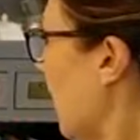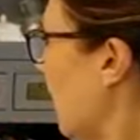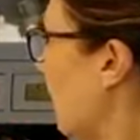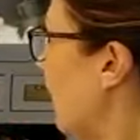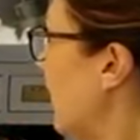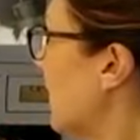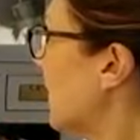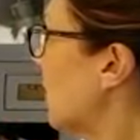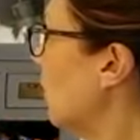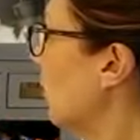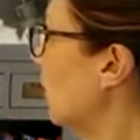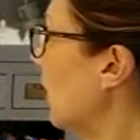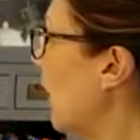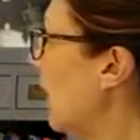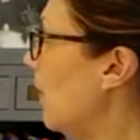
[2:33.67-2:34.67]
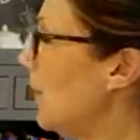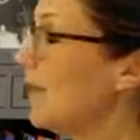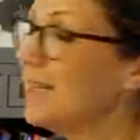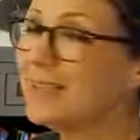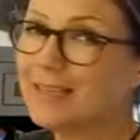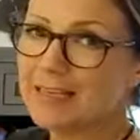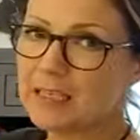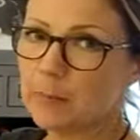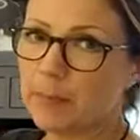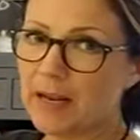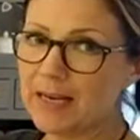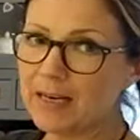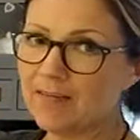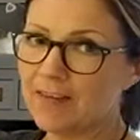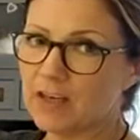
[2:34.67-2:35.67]
fiscal discipline
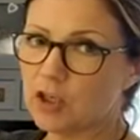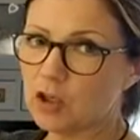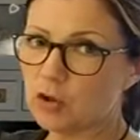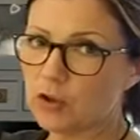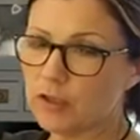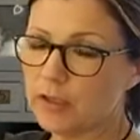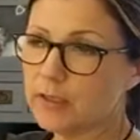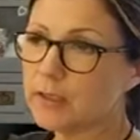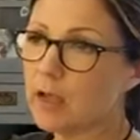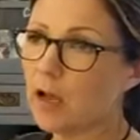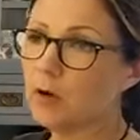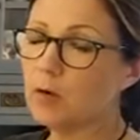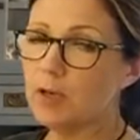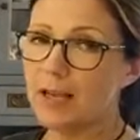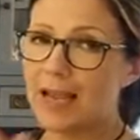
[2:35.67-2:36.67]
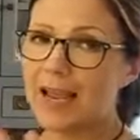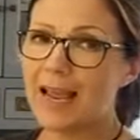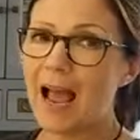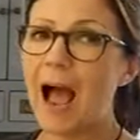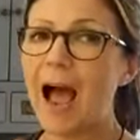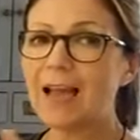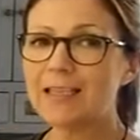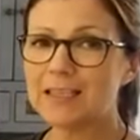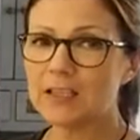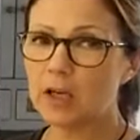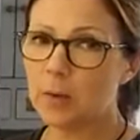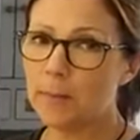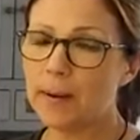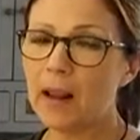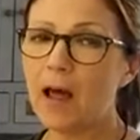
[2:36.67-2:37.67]
if it doesn't. So it has to
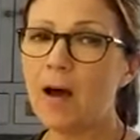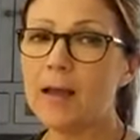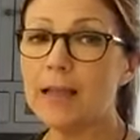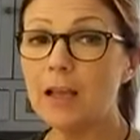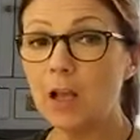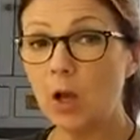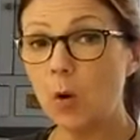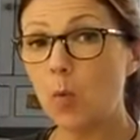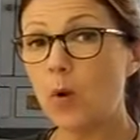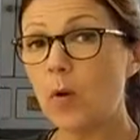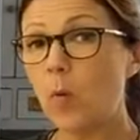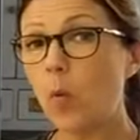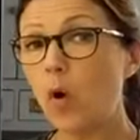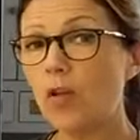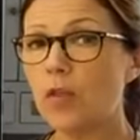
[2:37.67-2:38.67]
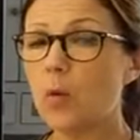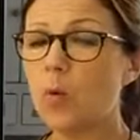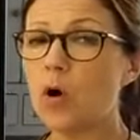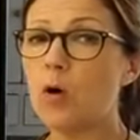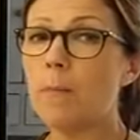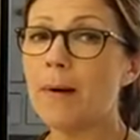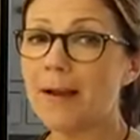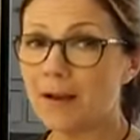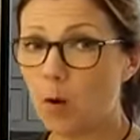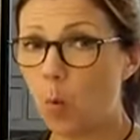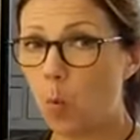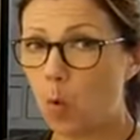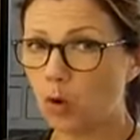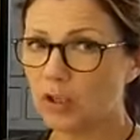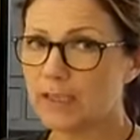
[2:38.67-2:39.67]
comply with what the World Bank
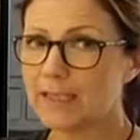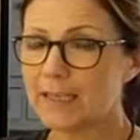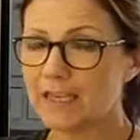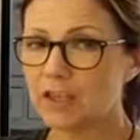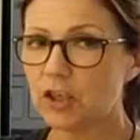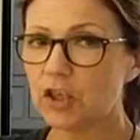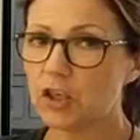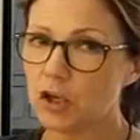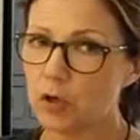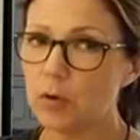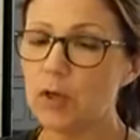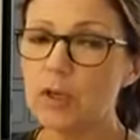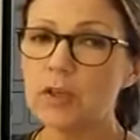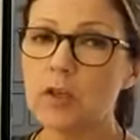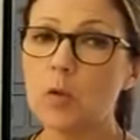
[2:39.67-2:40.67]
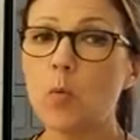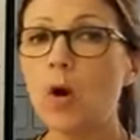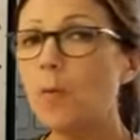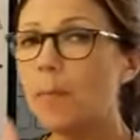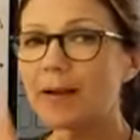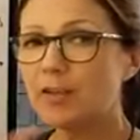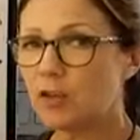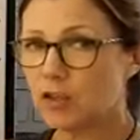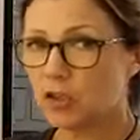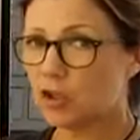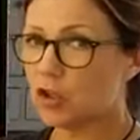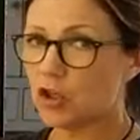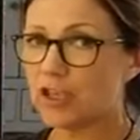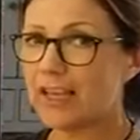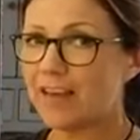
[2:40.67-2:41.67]
wants it to do. So the World Bank doesn't
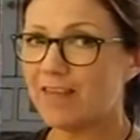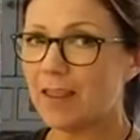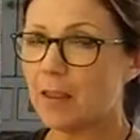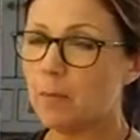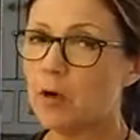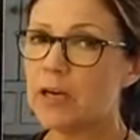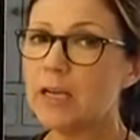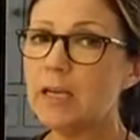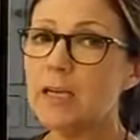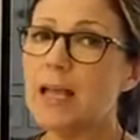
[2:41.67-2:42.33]
just give it the money